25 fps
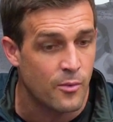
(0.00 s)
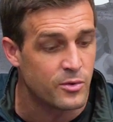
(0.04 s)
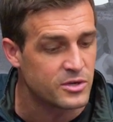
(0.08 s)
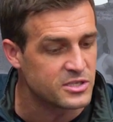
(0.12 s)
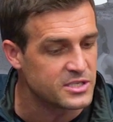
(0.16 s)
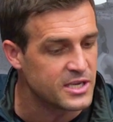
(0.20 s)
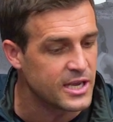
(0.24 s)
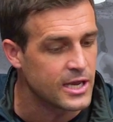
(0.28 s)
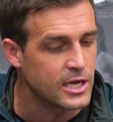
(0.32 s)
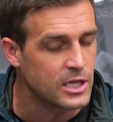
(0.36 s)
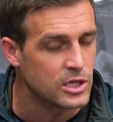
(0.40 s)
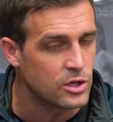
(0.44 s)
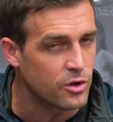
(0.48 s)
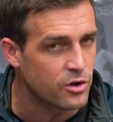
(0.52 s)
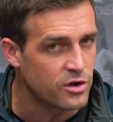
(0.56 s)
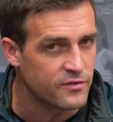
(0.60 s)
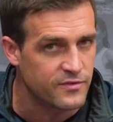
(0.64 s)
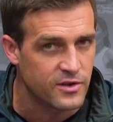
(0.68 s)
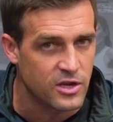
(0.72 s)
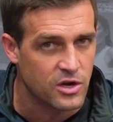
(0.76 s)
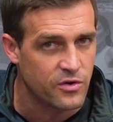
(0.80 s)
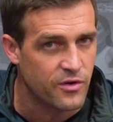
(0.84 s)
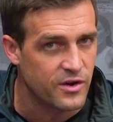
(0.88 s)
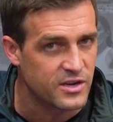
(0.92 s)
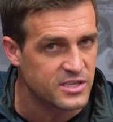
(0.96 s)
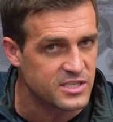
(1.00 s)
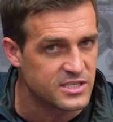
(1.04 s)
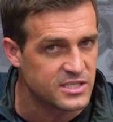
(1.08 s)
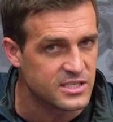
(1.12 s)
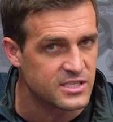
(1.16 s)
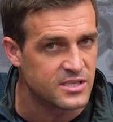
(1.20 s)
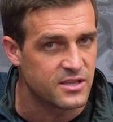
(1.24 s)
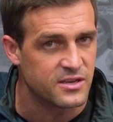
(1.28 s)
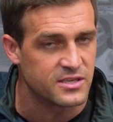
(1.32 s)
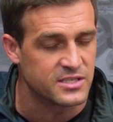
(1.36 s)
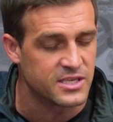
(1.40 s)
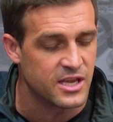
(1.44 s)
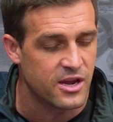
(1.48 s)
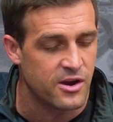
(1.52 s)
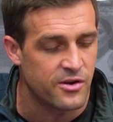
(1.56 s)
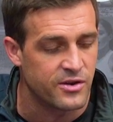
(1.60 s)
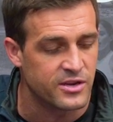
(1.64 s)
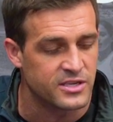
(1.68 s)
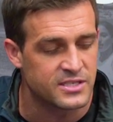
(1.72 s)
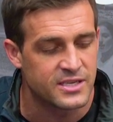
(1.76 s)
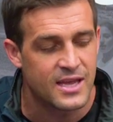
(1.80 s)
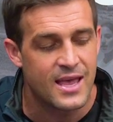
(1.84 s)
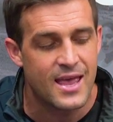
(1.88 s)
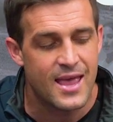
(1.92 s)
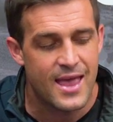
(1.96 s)
We're seeing a lot of increases in those
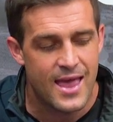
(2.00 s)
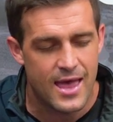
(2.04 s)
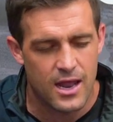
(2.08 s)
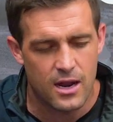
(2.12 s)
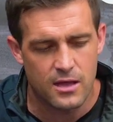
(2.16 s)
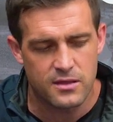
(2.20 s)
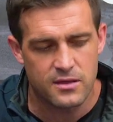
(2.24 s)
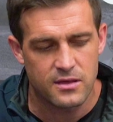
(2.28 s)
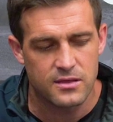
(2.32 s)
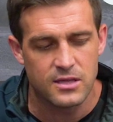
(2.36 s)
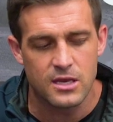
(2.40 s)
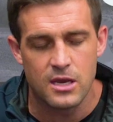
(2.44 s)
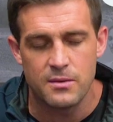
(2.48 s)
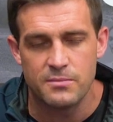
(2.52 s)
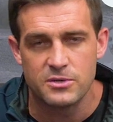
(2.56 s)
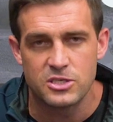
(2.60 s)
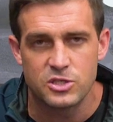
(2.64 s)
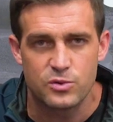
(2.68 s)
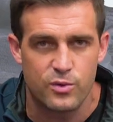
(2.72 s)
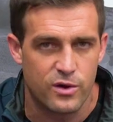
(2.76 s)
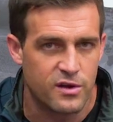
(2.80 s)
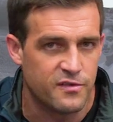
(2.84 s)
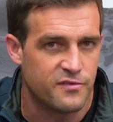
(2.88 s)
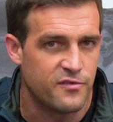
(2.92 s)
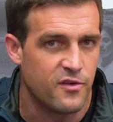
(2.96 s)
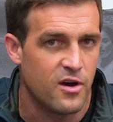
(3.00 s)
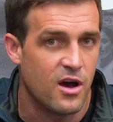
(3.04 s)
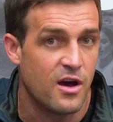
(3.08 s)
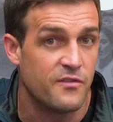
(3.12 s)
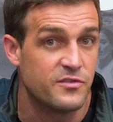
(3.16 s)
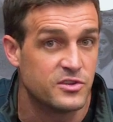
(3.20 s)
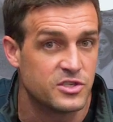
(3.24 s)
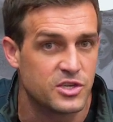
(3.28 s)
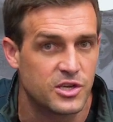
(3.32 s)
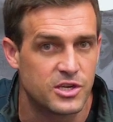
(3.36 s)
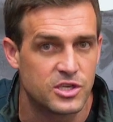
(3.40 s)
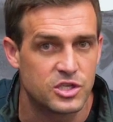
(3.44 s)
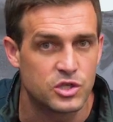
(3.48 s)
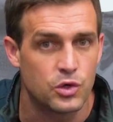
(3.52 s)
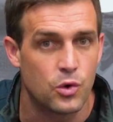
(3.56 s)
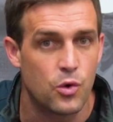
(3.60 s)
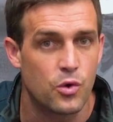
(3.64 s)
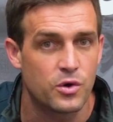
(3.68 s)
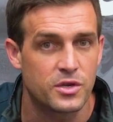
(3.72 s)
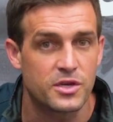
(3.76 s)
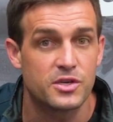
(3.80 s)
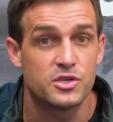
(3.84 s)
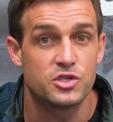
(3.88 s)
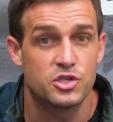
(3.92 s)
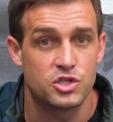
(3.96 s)
areas, and I think the Nimbus 25 is going to
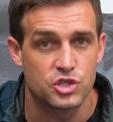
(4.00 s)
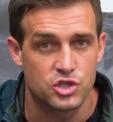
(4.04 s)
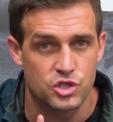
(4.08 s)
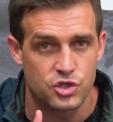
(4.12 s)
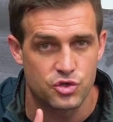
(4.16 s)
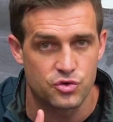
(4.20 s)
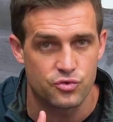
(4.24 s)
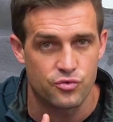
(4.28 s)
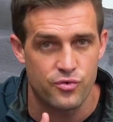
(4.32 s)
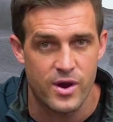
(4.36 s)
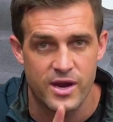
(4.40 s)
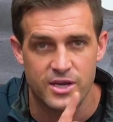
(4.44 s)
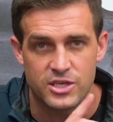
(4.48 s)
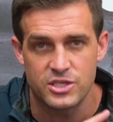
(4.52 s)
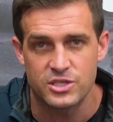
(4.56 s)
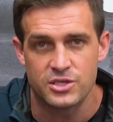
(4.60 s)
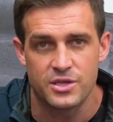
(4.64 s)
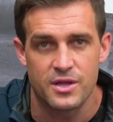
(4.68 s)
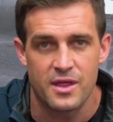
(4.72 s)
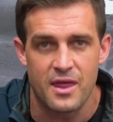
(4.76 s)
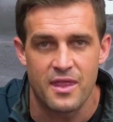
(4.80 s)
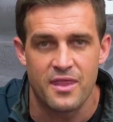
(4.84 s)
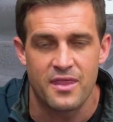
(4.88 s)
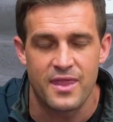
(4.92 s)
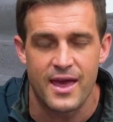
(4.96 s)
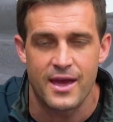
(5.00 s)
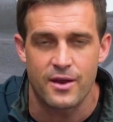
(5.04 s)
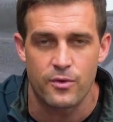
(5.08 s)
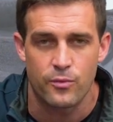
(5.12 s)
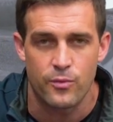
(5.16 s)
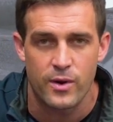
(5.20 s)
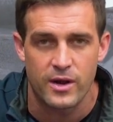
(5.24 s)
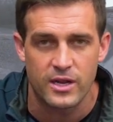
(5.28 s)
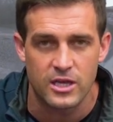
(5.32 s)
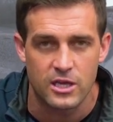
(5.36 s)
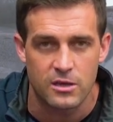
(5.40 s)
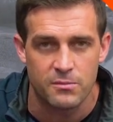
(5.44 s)
talk straight to that running